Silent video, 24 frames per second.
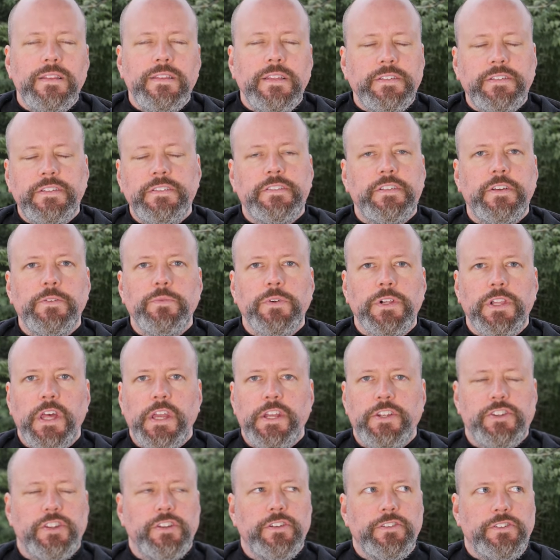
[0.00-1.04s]
This is in
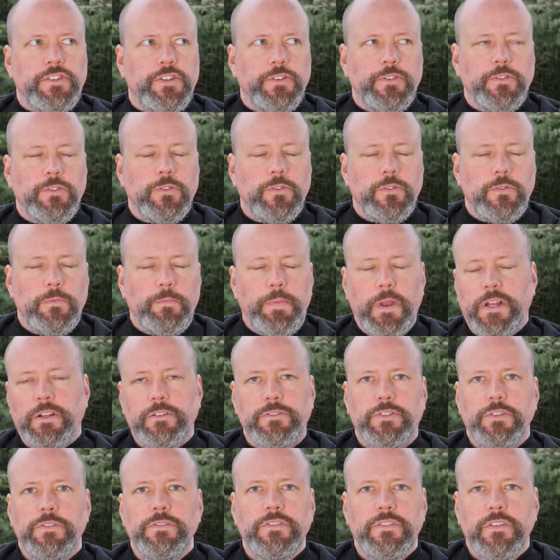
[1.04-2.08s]
relation to
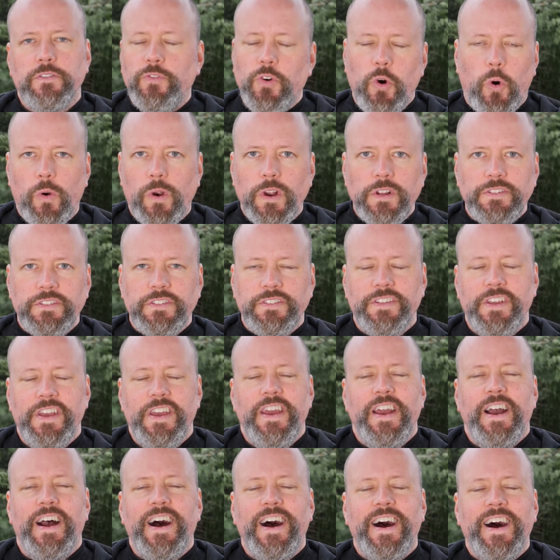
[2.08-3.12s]
Betelgeuse, of course.
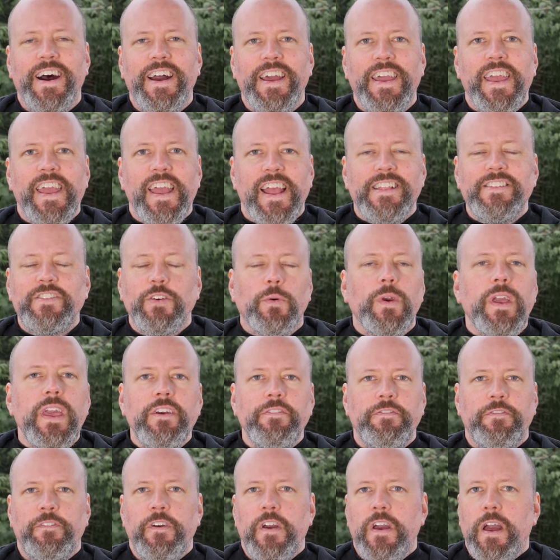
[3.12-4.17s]
Uh, and so
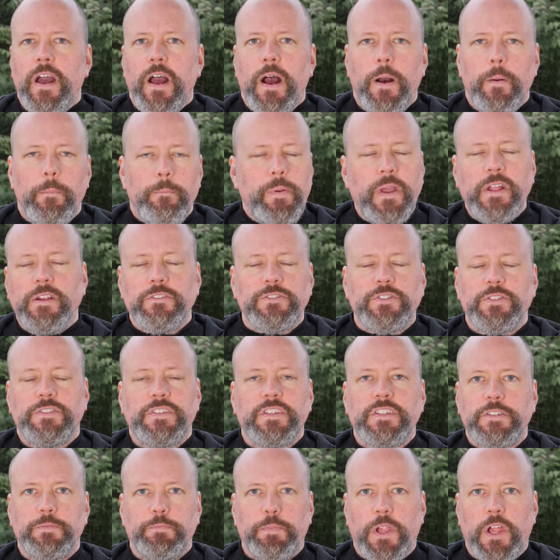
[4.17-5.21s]
if Betelgeuse
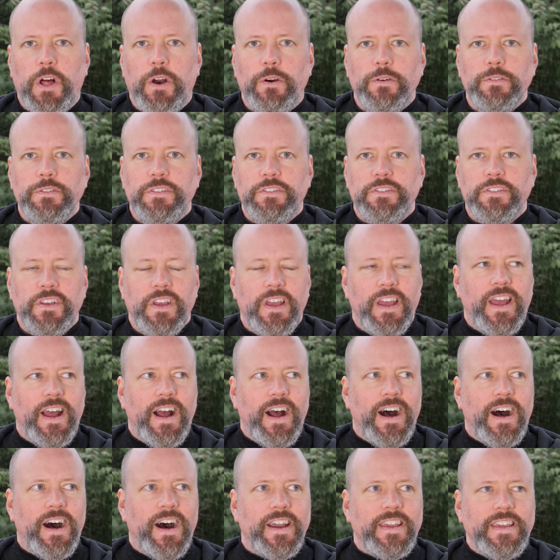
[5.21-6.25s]
explodes,
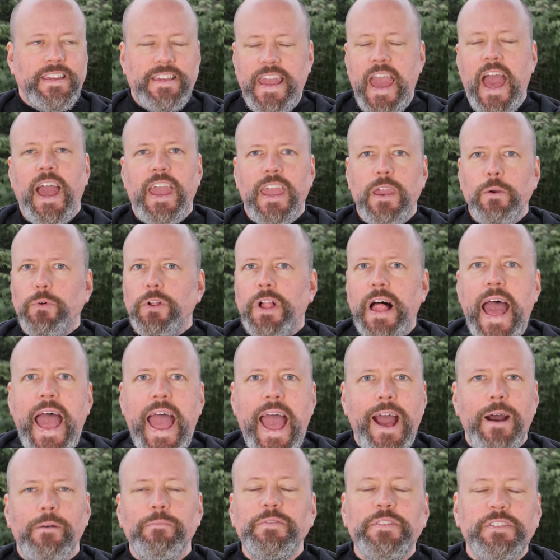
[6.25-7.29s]
uh, yeah, it will
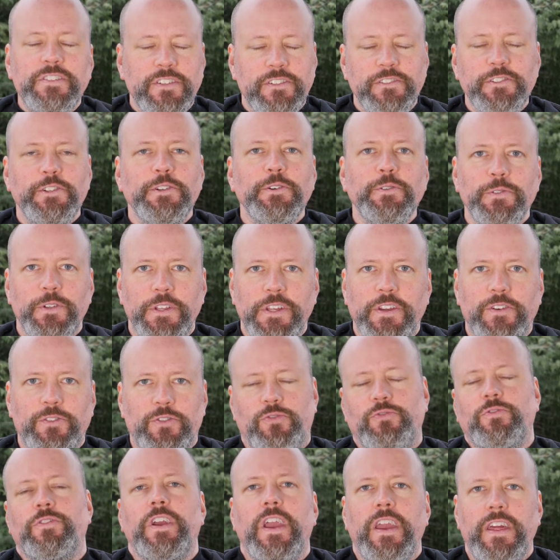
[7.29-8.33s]
absolutely
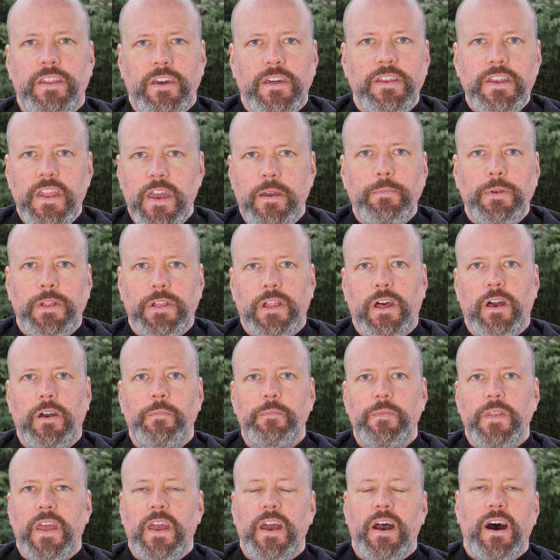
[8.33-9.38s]
create a nebula.
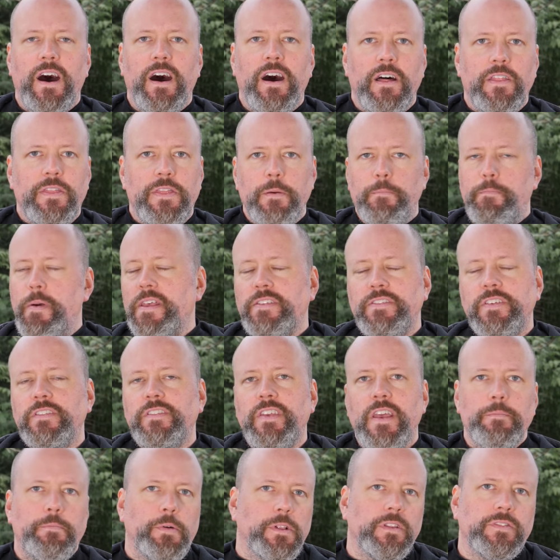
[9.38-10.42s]
Uh, the best
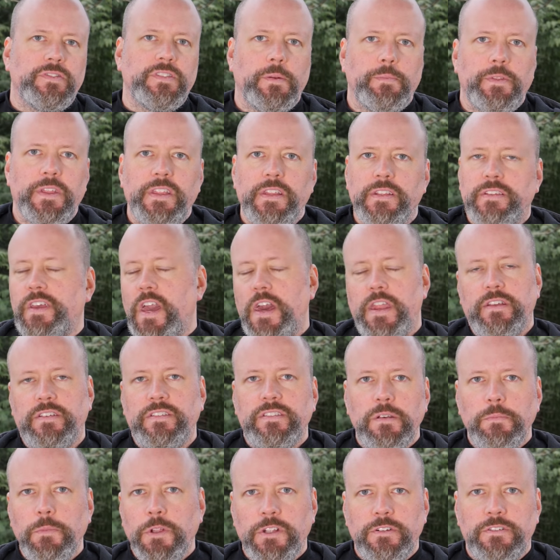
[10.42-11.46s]
example of something that's kind of
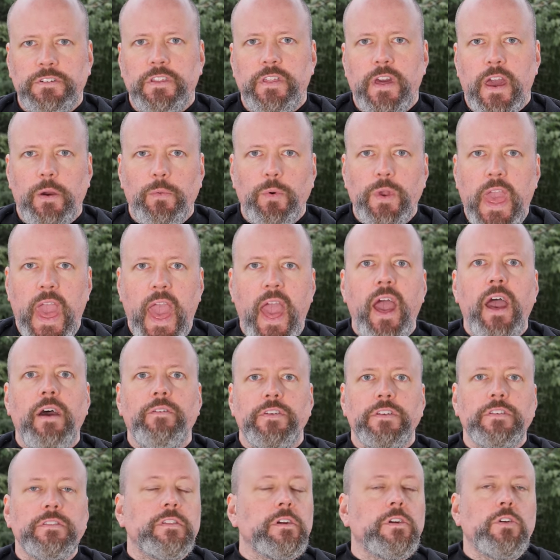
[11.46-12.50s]
similar to that we have
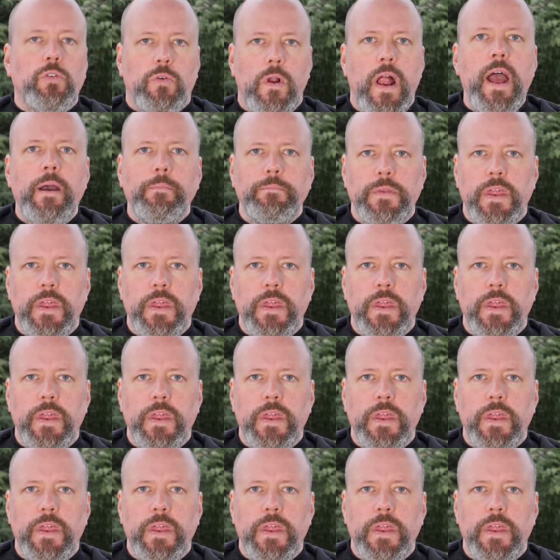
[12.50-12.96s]
is the Crab